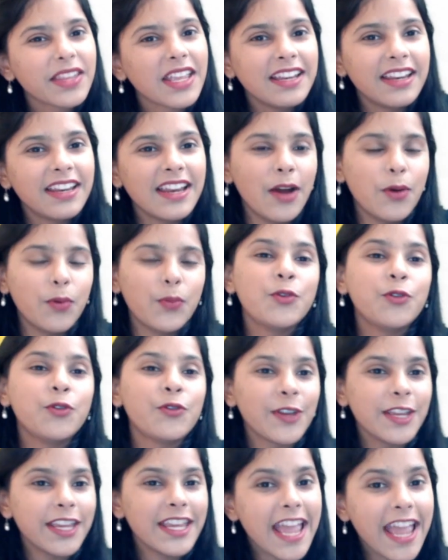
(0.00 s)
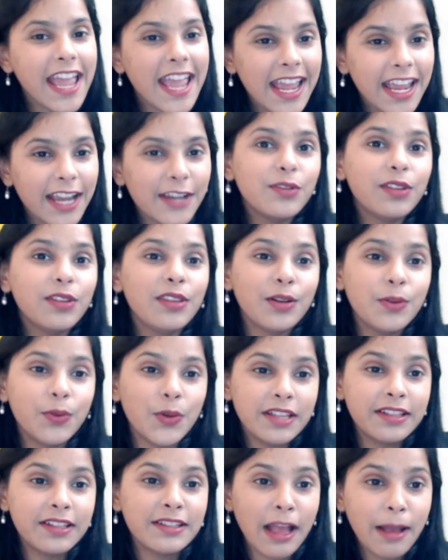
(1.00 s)
Now moving ahead with the
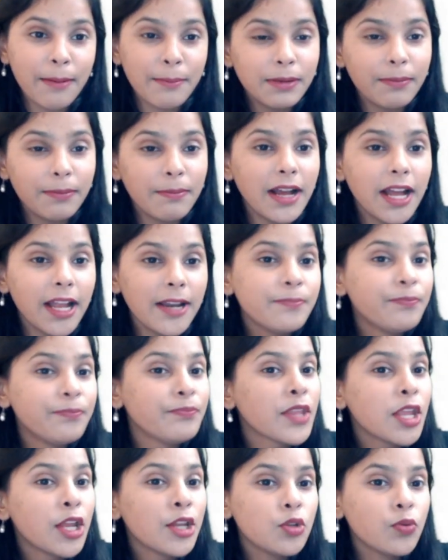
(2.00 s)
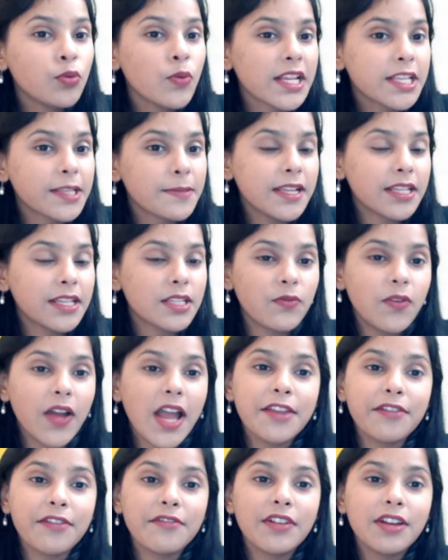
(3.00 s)
example part, 2x plus
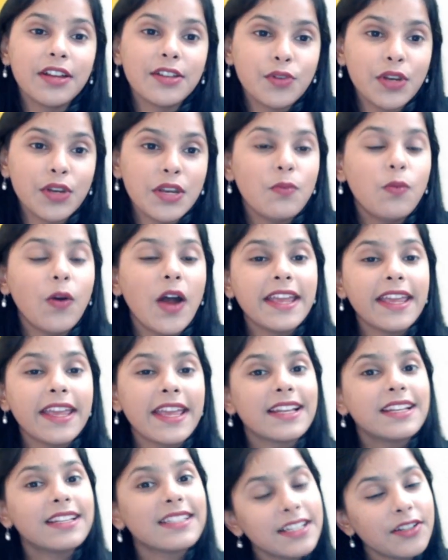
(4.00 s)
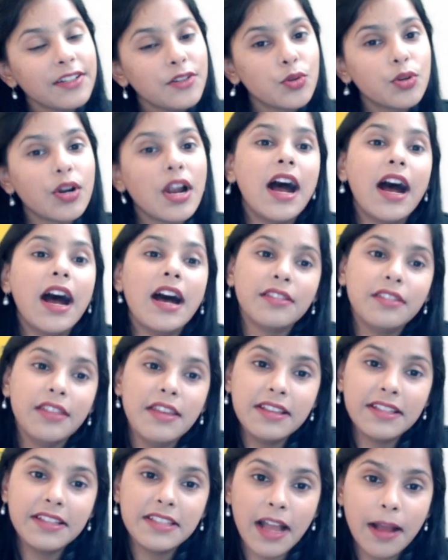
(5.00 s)
5, 3y, etc. are the
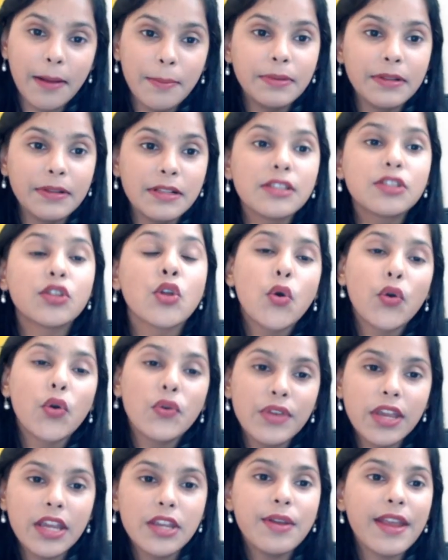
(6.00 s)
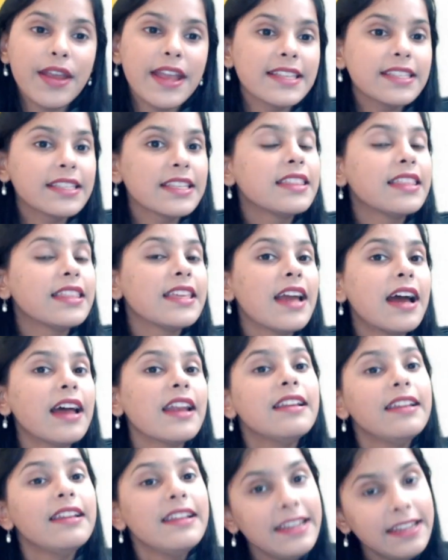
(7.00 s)
examples where you can say they are
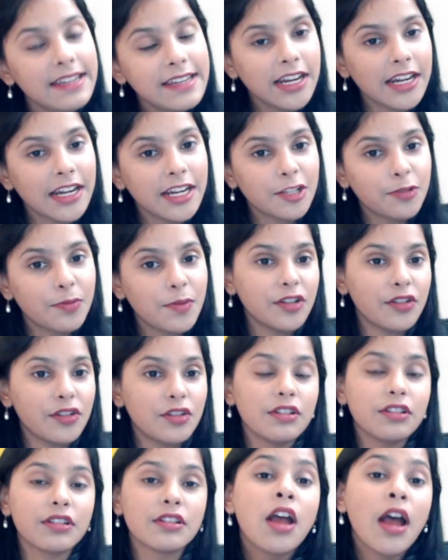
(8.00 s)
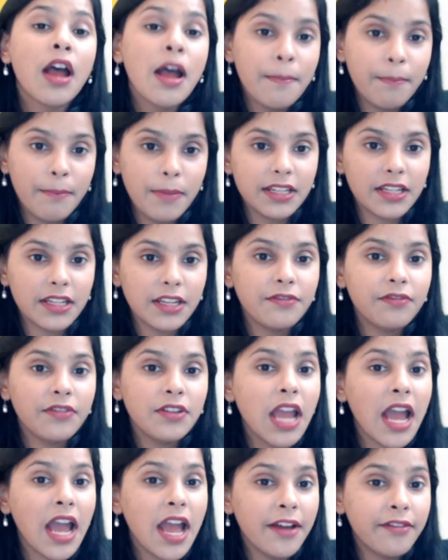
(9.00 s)
linear expressions. But if we
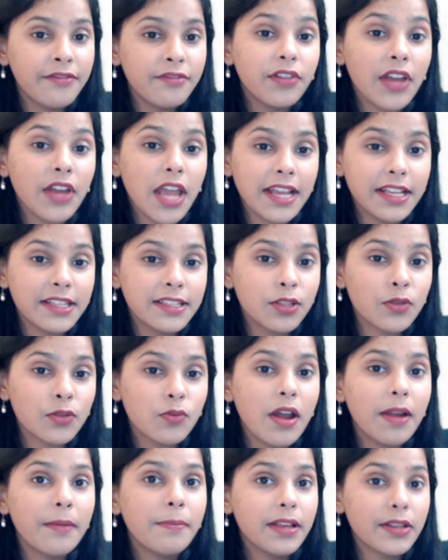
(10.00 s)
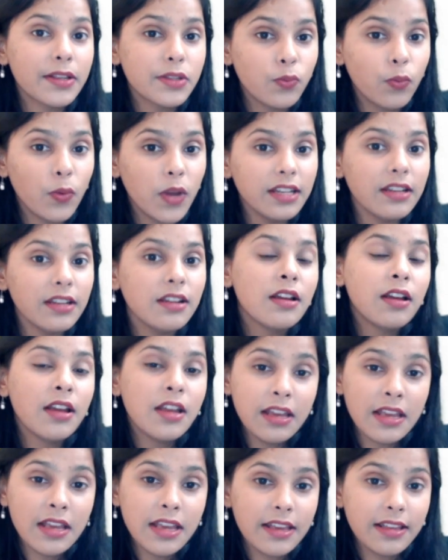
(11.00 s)
have x square plus 1,
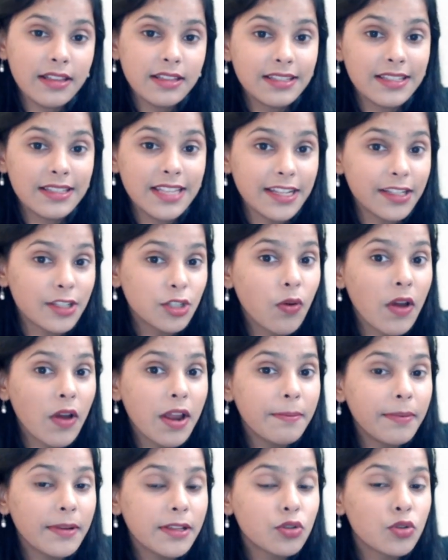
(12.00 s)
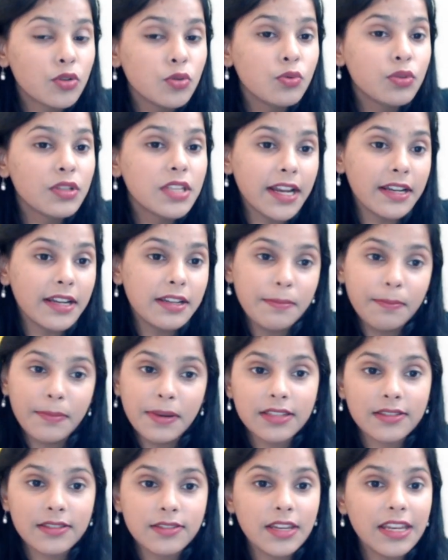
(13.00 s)
z square plus 2z
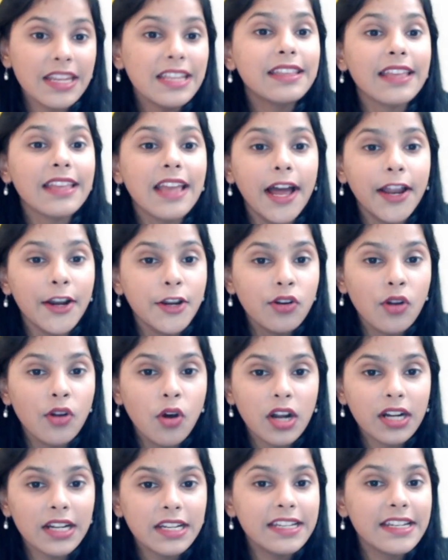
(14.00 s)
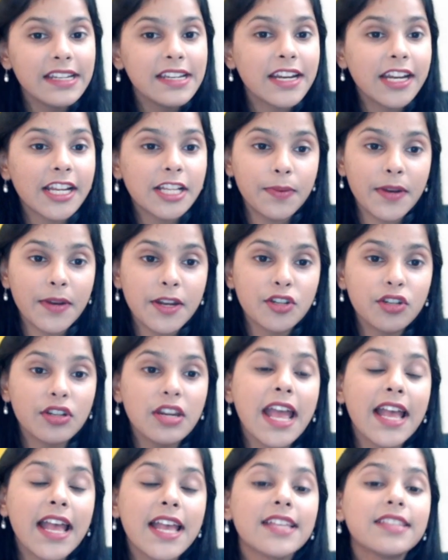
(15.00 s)
plus 3, they are not linear expression
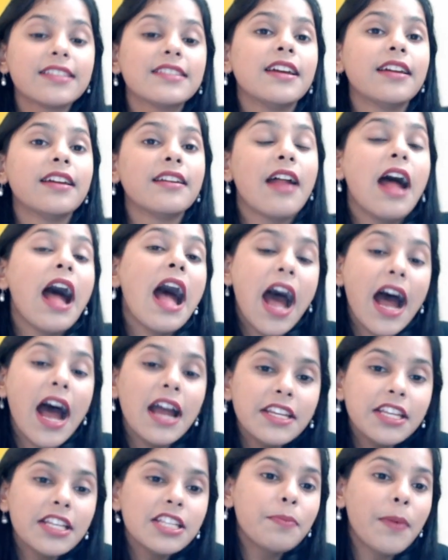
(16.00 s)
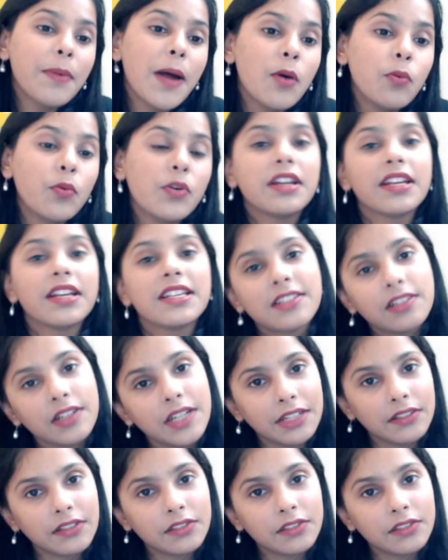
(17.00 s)
as their highest power is greater